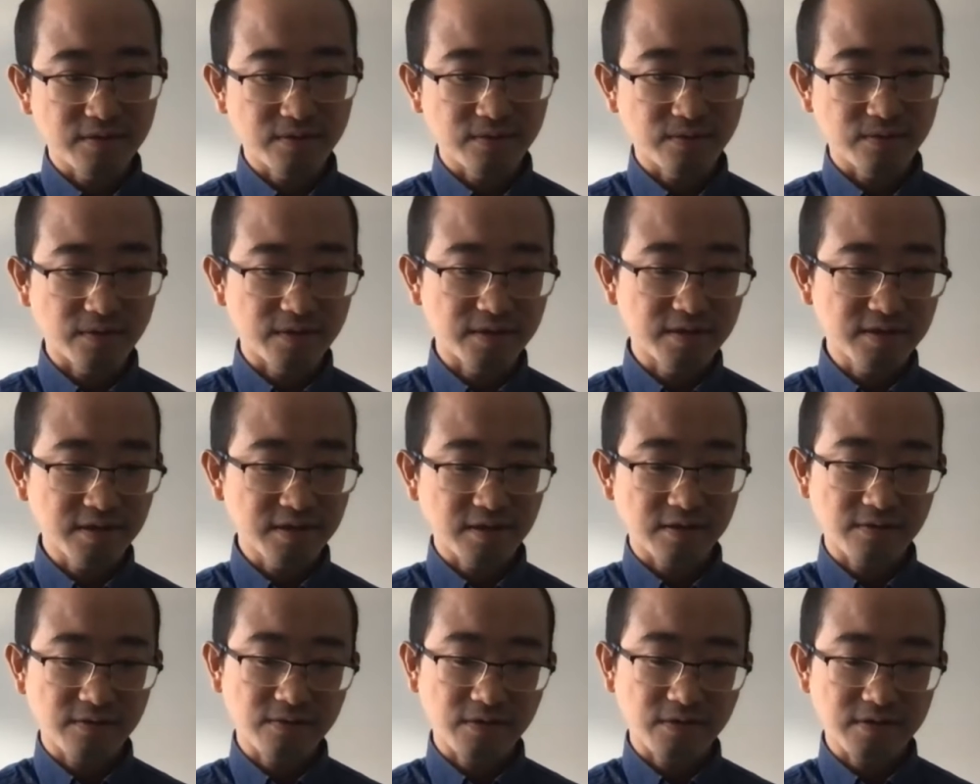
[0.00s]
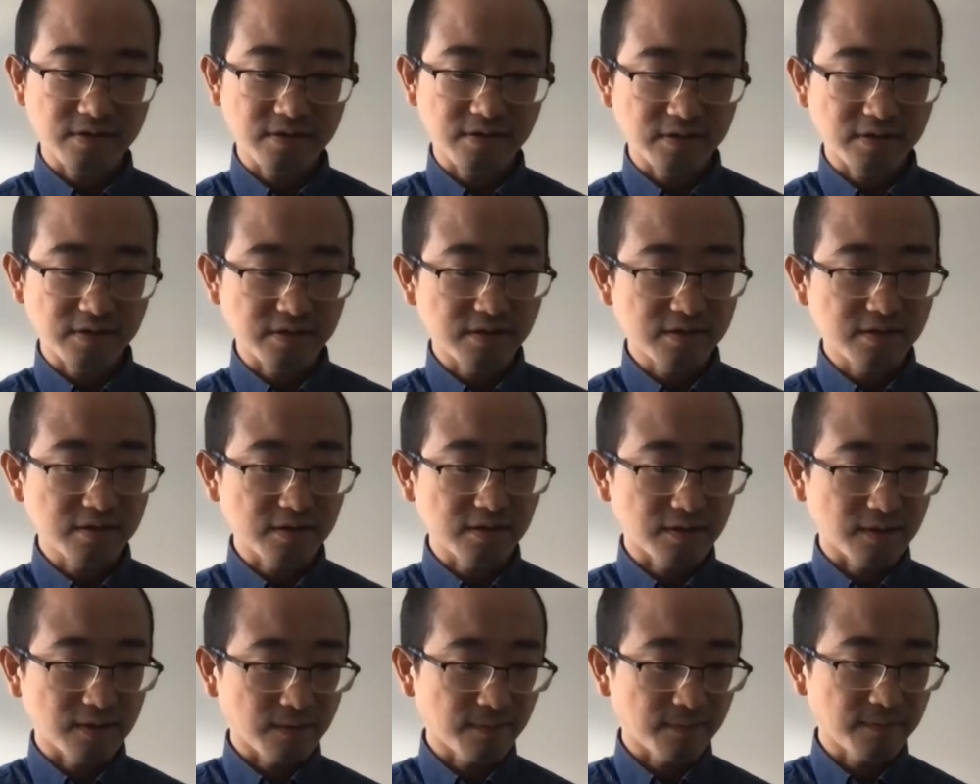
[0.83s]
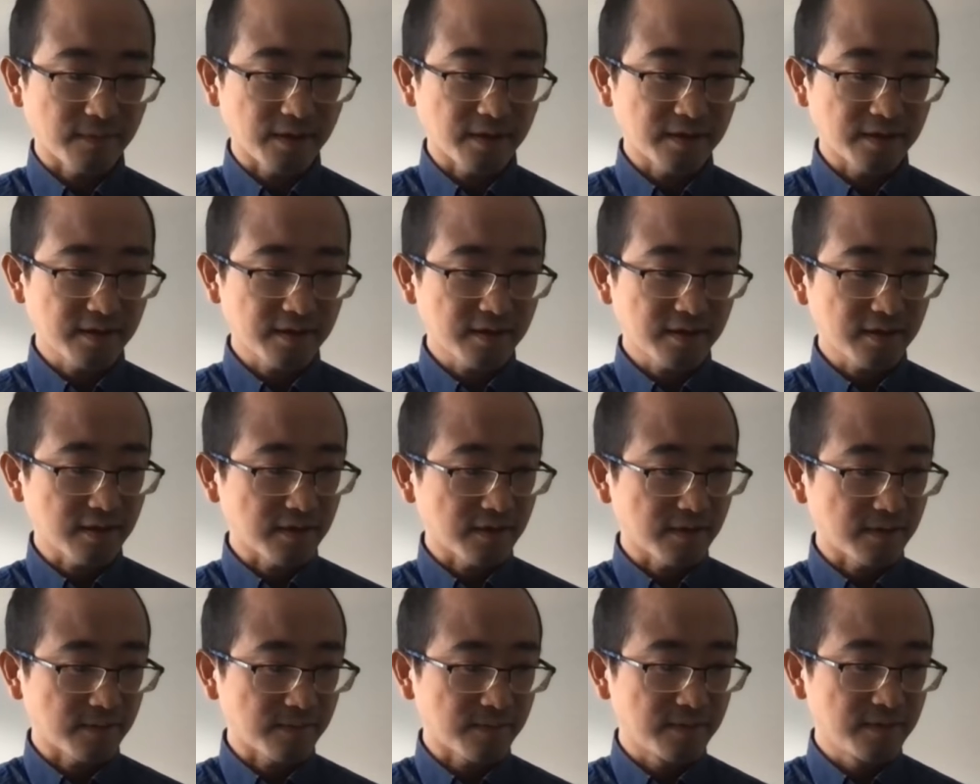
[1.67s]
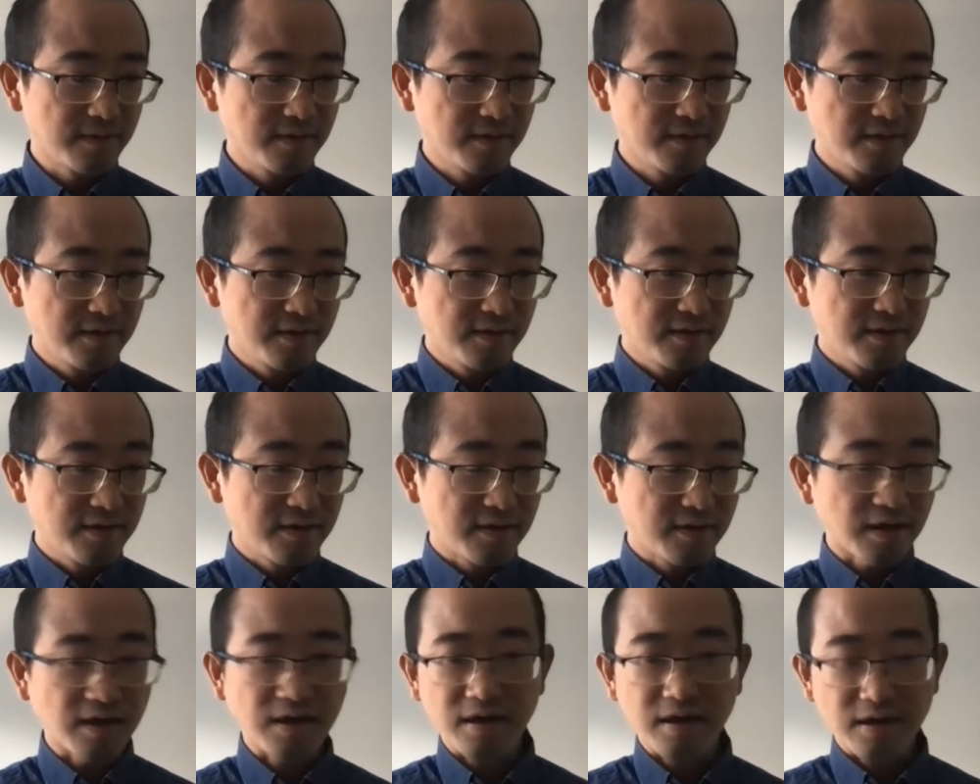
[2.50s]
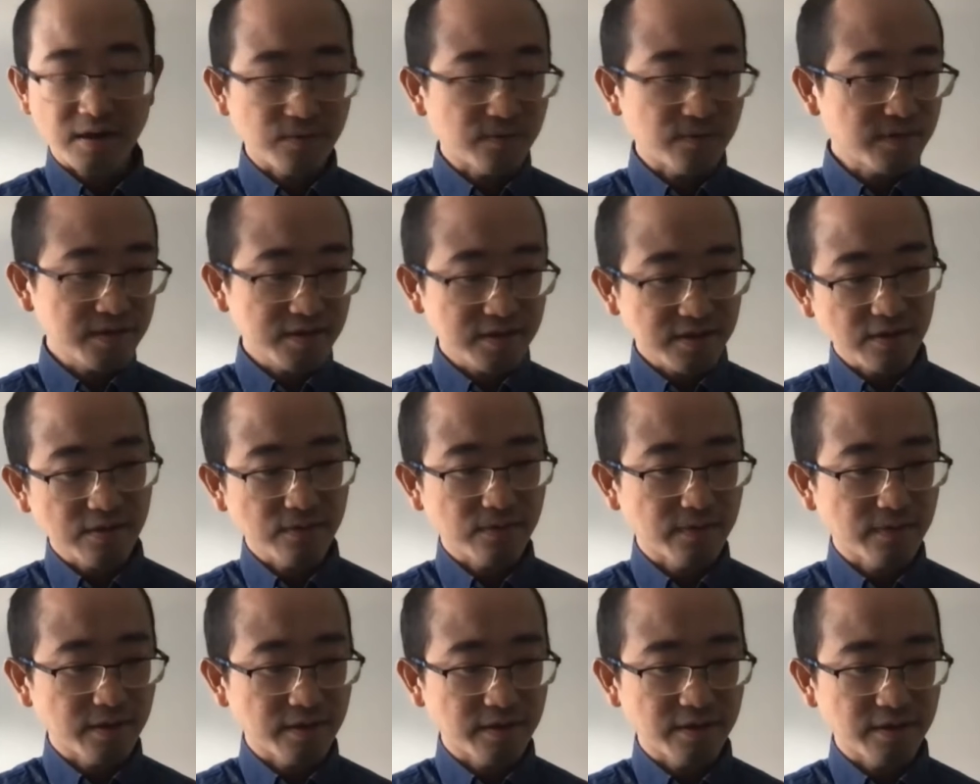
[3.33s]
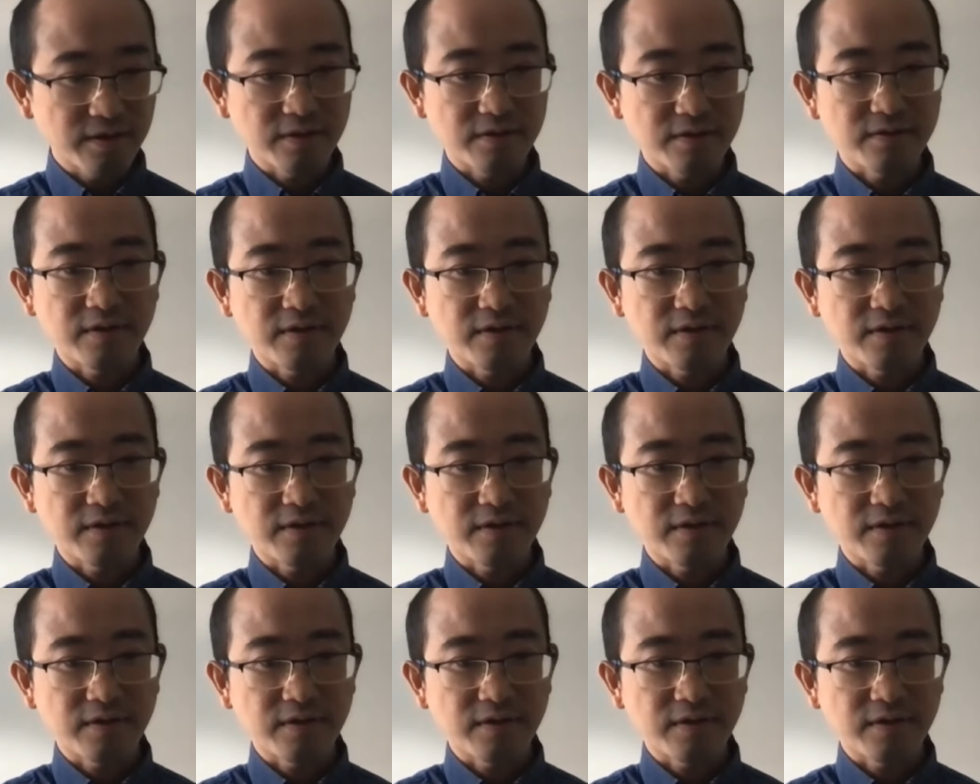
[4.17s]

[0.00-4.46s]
great set of questions. I think I want to start with,